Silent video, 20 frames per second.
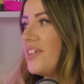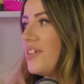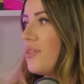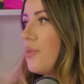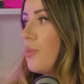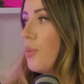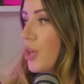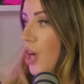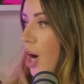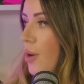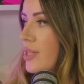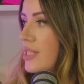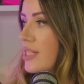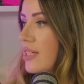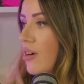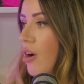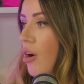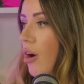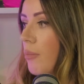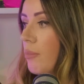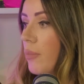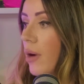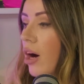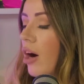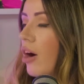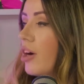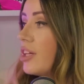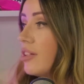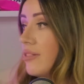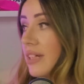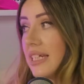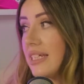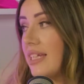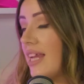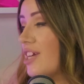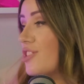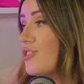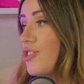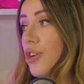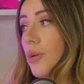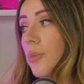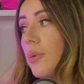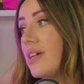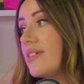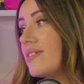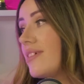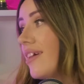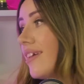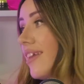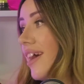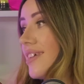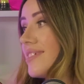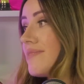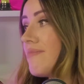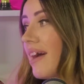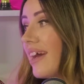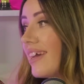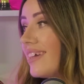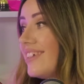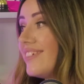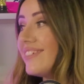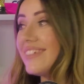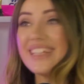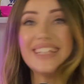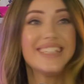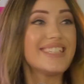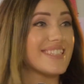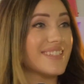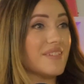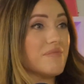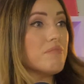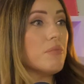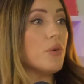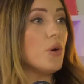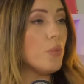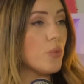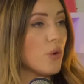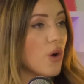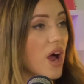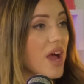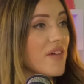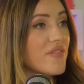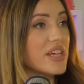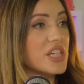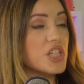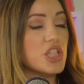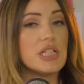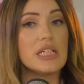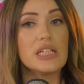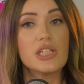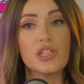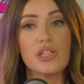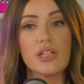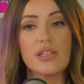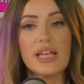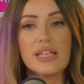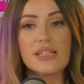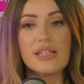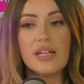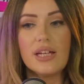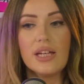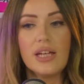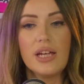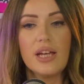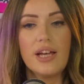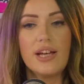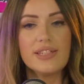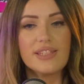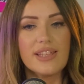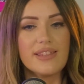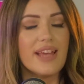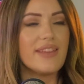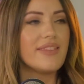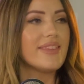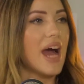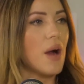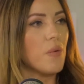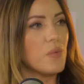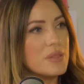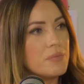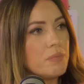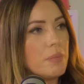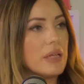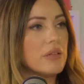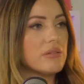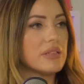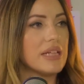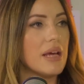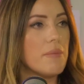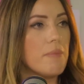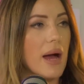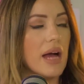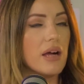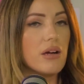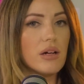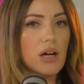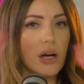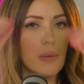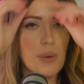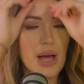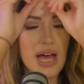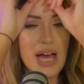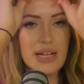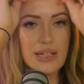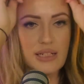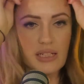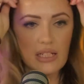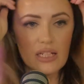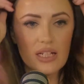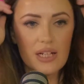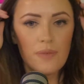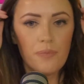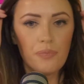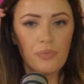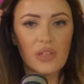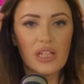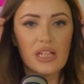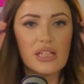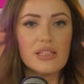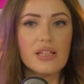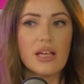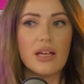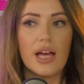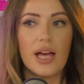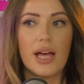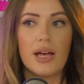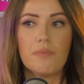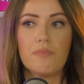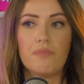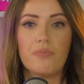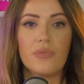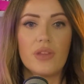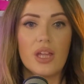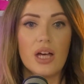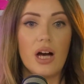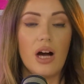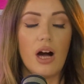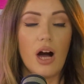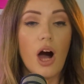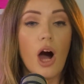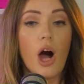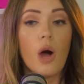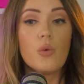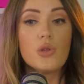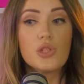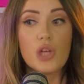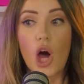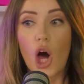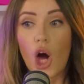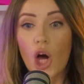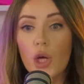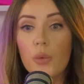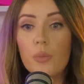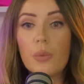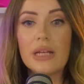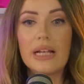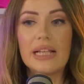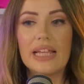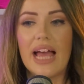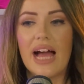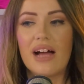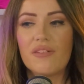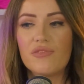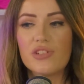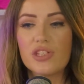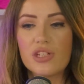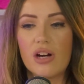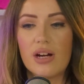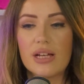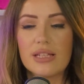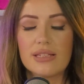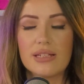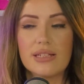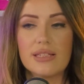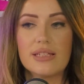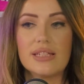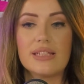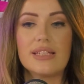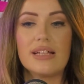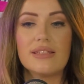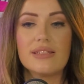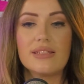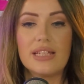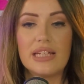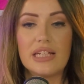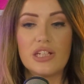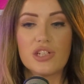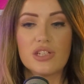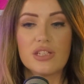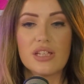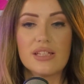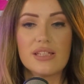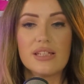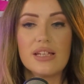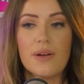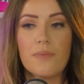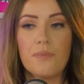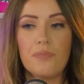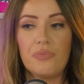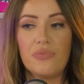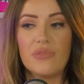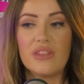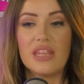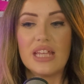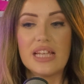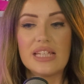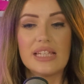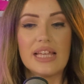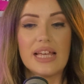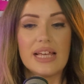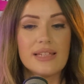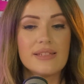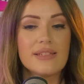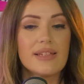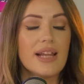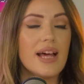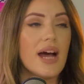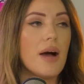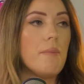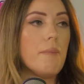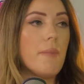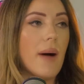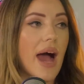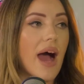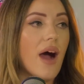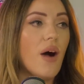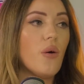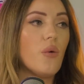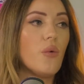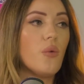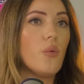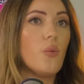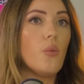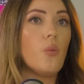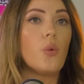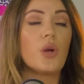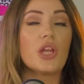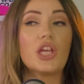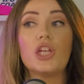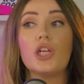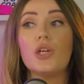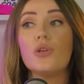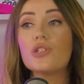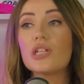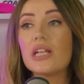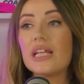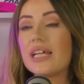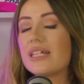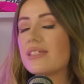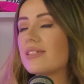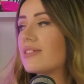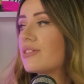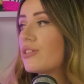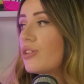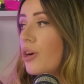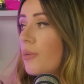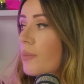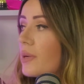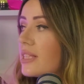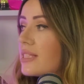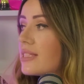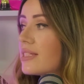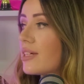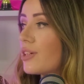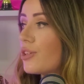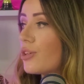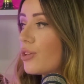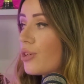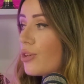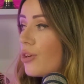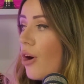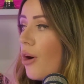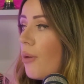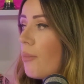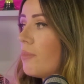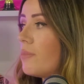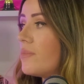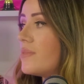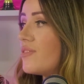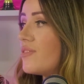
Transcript: we're going to comp. Oh, you'll need an extra couple of solos, mate. You'll need some more privates. You need to do this. So then that was building it back up. And I was openly advertising it to dance teachers as this isn't about what it usually is coming to comp